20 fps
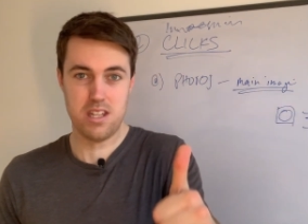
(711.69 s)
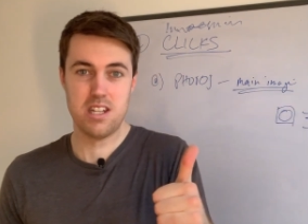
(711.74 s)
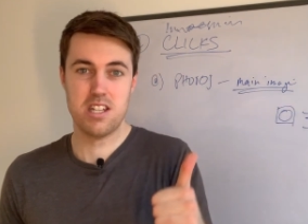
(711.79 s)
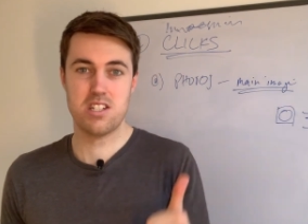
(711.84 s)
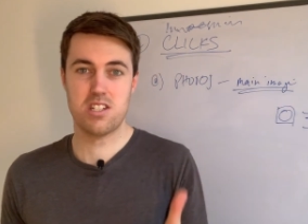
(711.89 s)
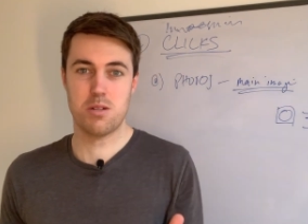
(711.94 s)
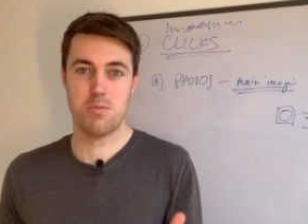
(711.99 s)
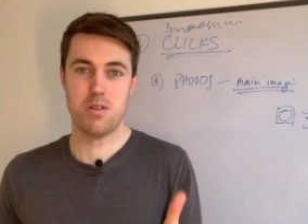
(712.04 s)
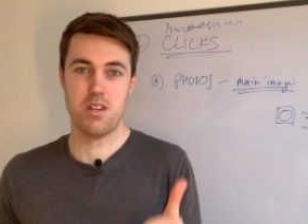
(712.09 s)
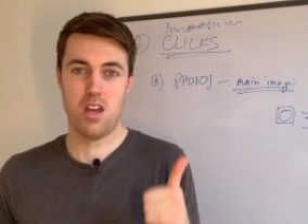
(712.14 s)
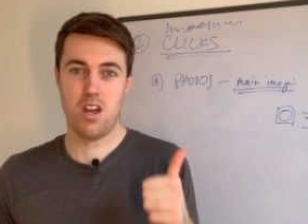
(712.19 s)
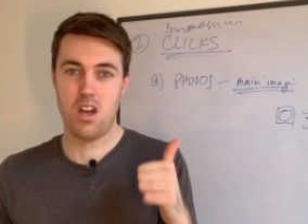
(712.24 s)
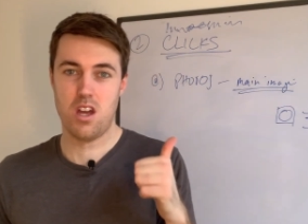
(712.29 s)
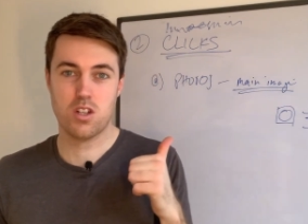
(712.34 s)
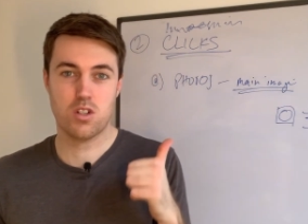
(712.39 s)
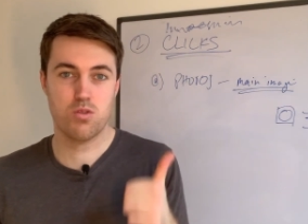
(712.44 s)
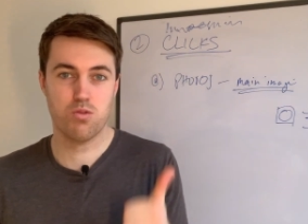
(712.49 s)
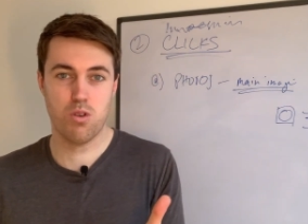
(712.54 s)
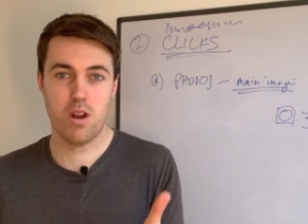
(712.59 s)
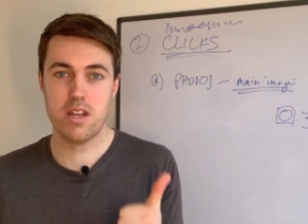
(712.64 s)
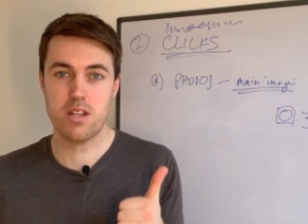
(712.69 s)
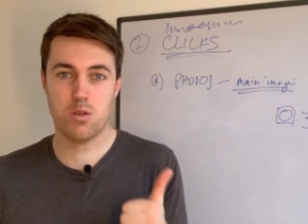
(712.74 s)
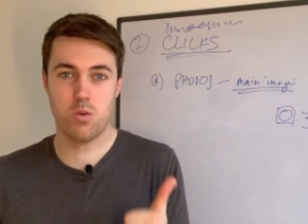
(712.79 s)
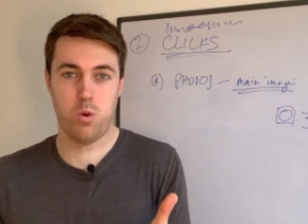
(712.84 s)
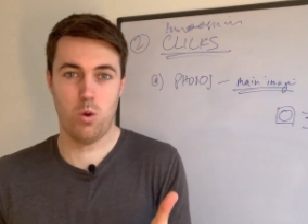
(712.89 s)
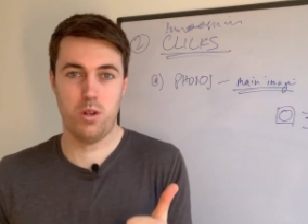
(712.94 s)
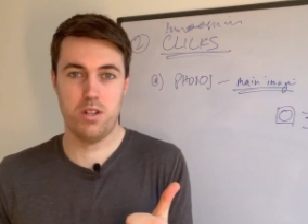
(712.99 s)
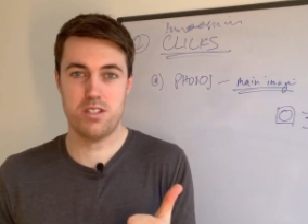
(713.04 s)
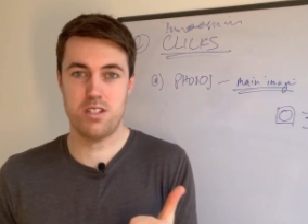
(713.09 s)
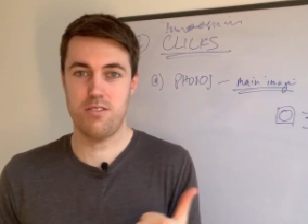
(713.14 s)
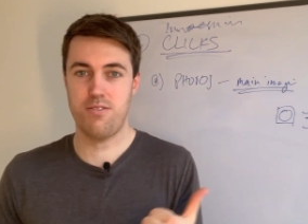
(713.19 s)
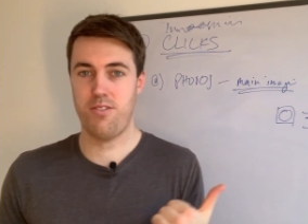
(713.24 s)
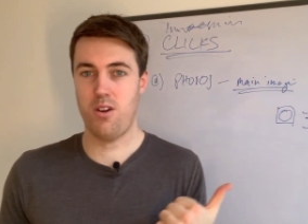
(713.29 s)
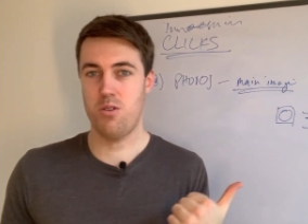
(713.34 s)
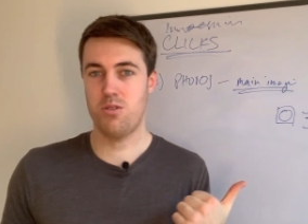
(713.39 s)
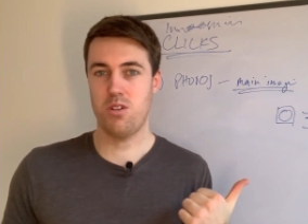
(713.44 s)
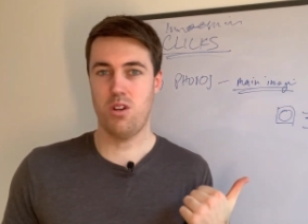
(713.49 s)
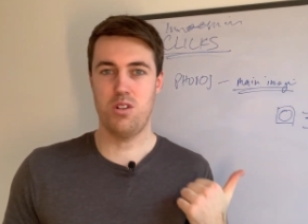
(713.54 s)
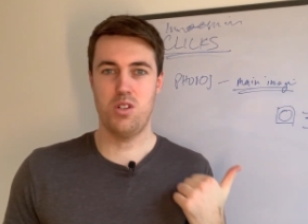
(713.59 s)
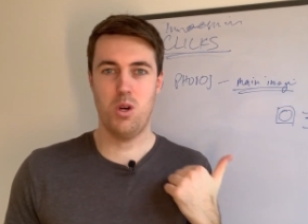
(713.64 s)
It needs to be a great quality
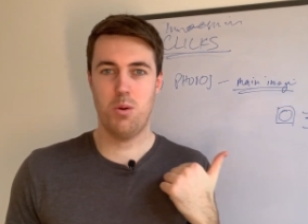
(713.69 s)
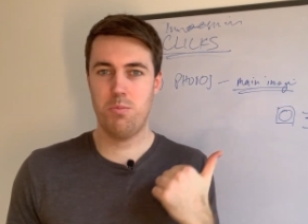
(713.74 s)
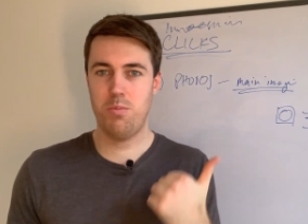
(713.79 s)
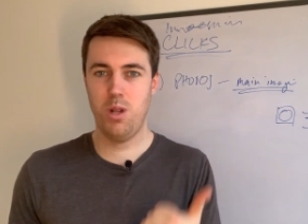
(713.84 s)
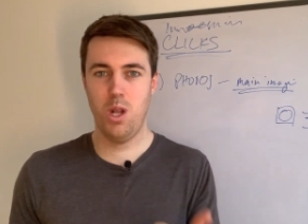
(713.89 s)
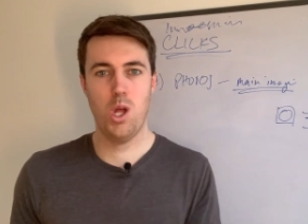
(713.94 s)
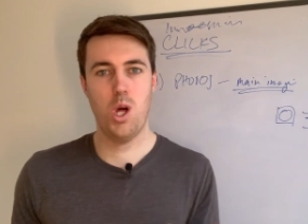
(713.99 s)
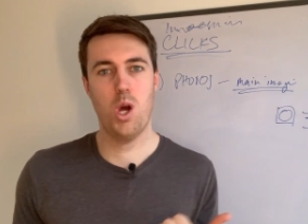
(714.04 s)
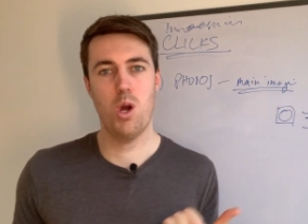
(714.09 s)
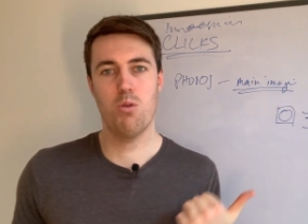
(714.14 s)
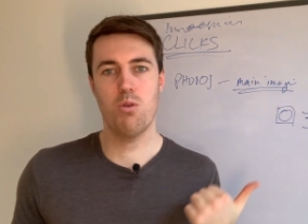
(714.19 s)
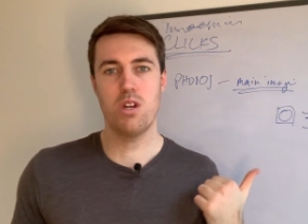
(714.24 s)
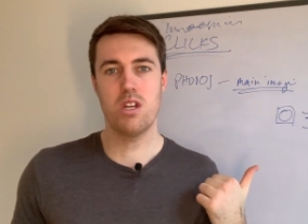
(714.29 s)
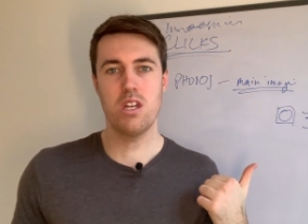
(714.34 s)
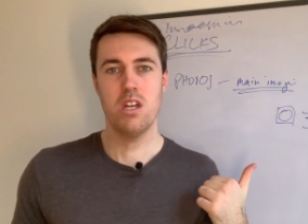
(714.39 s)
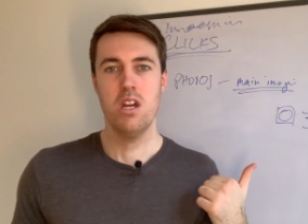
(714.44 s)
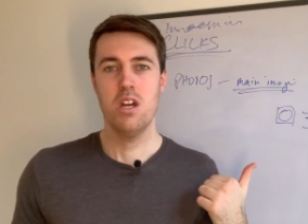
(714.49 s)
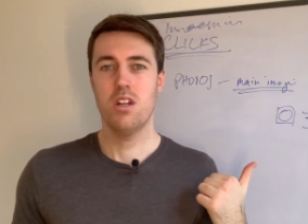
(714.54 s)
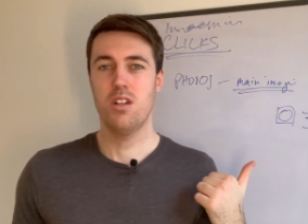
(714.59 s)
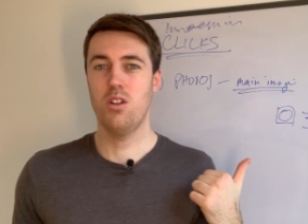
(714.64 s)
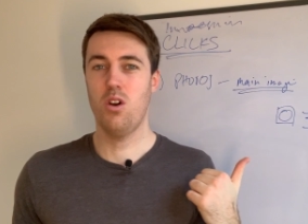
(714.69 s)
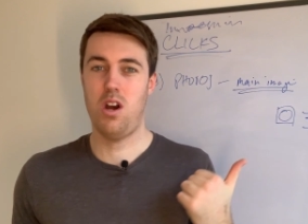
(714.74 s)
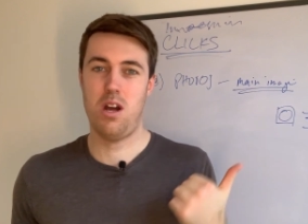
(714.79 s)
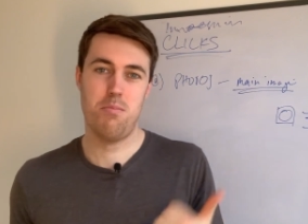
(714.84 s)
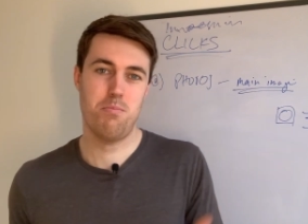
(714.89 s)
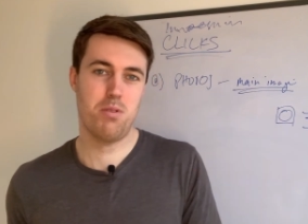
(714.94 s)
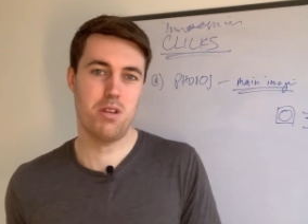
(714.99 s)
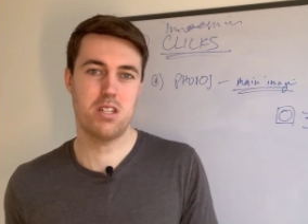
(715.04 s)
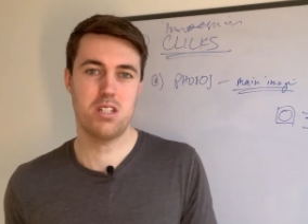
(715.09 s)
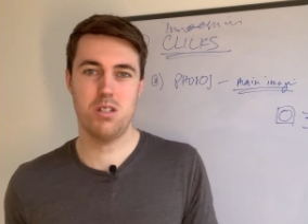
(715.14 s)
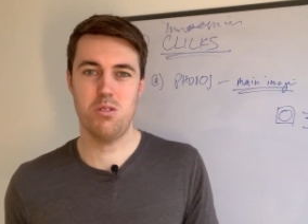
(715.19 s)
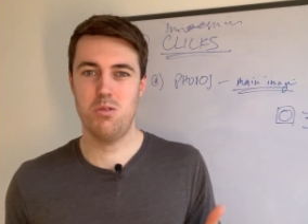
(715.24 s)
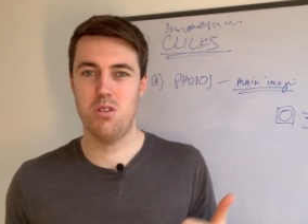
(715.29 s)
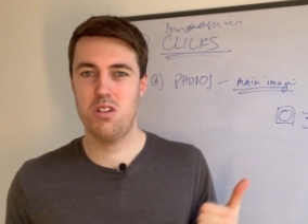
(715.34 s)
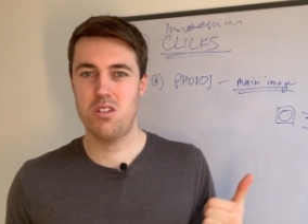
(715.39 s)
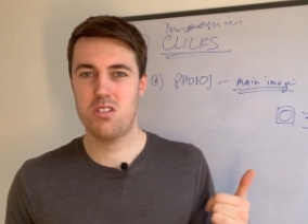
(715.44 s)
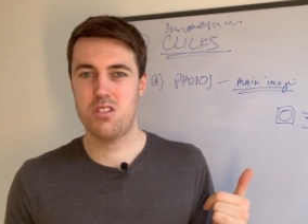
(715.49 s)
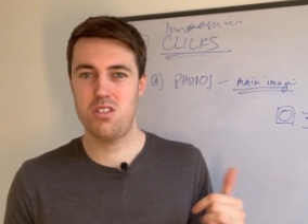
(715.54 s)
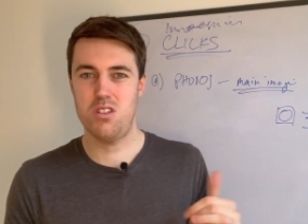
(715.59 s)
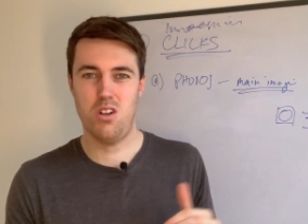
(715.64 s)
photo, not blurry, not
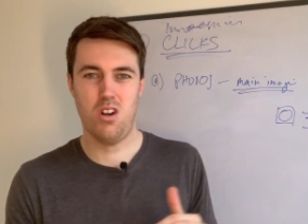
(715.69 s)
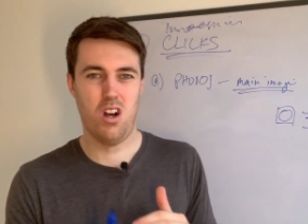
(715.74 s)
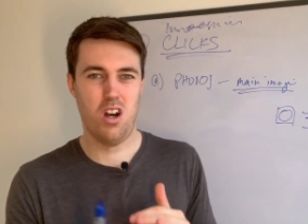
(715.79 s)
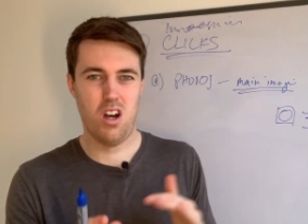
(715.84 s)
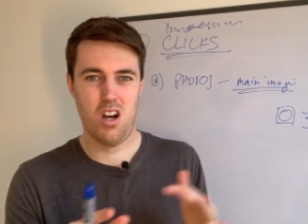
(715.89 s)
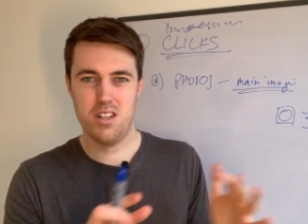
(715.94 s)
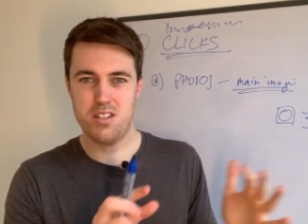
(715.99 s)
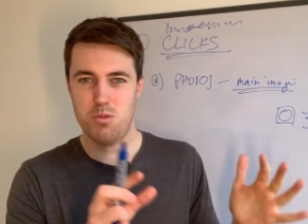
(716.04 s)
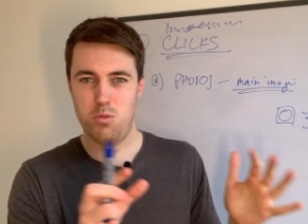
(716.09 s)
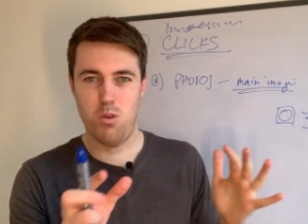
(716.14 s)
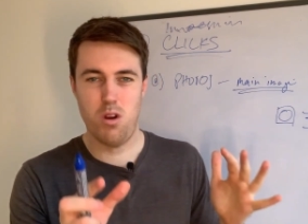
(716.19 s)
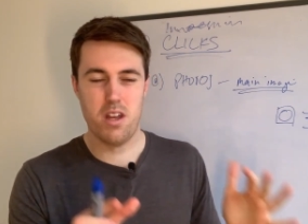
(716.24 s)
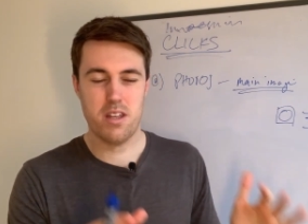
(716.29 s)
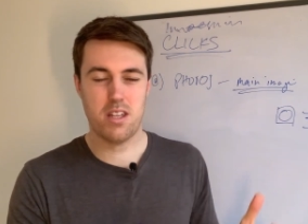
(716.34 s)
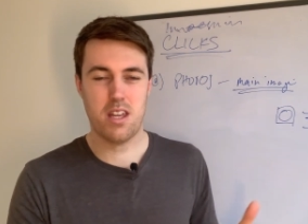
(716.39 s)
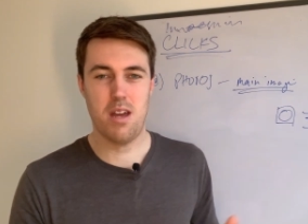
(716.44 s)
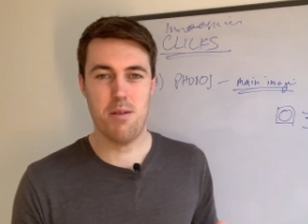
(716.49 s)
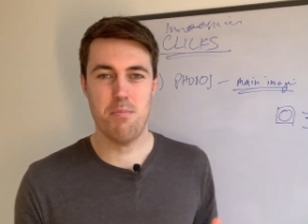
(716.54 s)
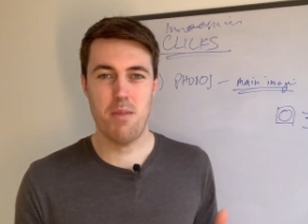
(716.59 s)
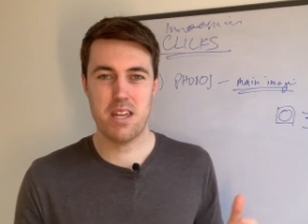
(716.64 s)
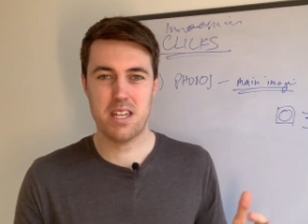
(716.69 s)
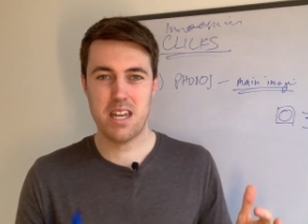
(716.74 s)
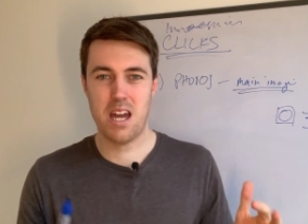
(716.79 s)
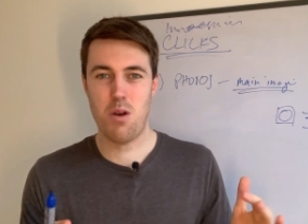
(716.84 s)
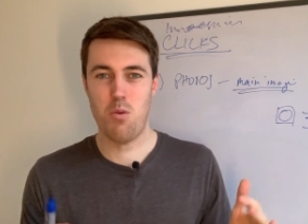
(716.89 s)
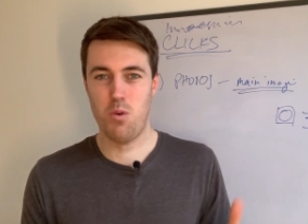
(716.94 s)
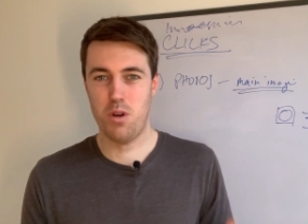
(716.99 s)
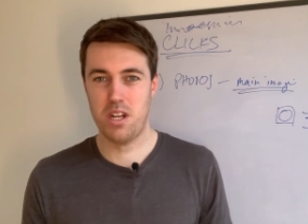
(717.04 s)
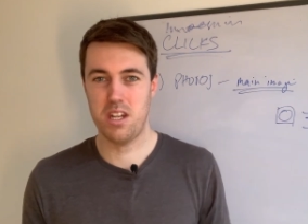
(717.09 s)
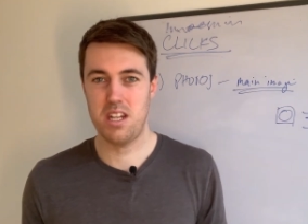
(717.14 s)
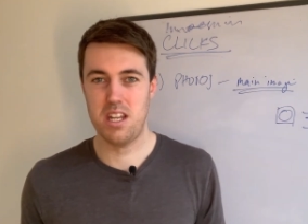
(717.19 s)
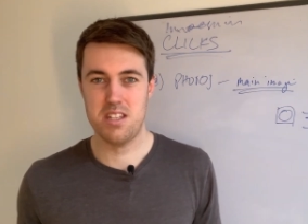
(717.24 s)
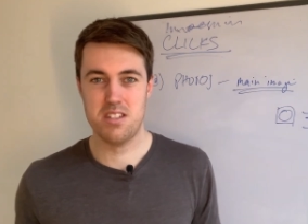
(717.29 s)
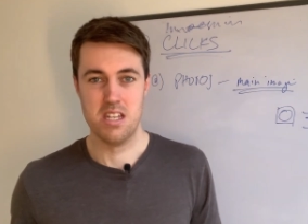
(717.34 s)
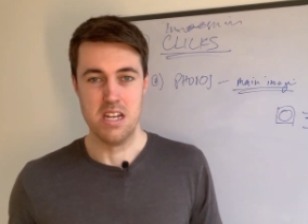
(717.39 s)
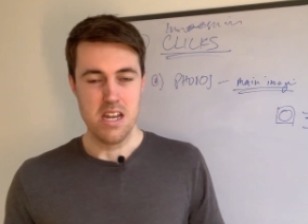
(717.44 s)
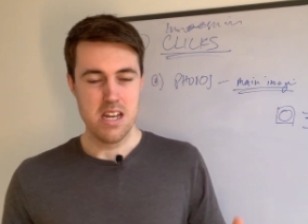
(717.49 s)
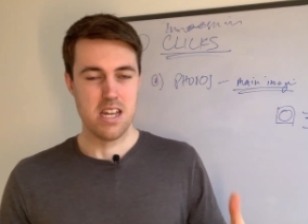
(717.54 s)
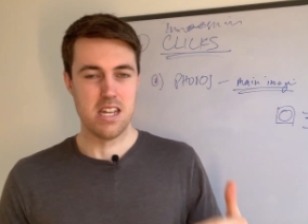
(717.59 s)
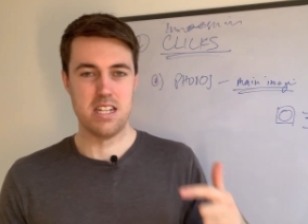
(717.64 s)
ambiguous, not hard to work out, make out what it is.